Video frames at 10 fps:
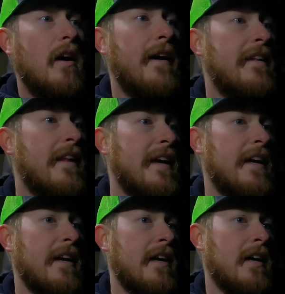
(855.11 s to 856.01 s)
And
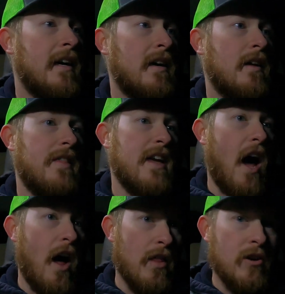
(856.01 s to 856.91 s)
then the
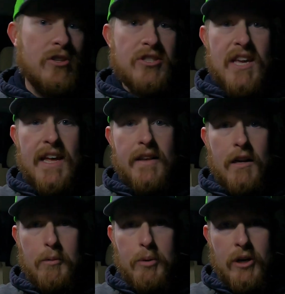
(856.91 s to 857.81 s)
other set that
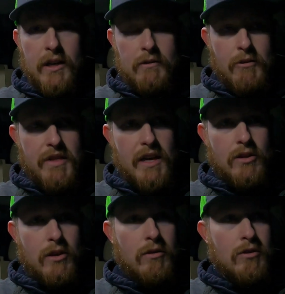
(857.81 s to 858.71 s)
I put in with that
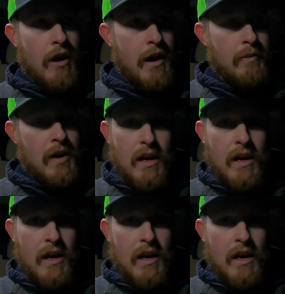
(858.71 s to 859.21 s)
Duke trap,